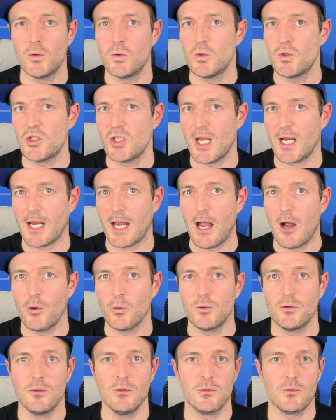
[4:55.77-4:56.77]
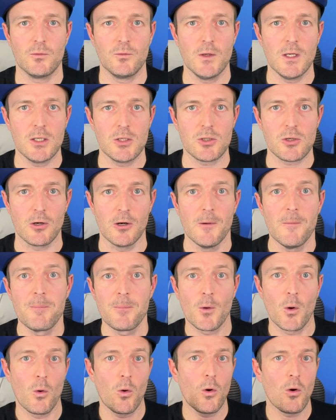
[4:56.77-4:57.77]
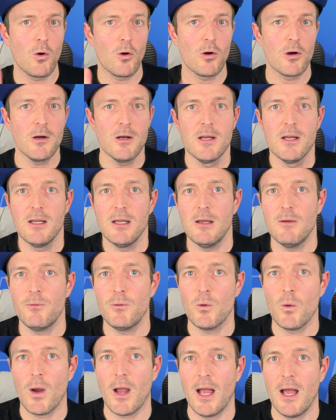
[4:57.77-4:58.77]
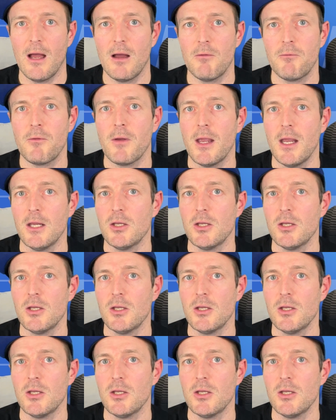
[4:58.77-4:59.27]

to check out this feature. Or if you have a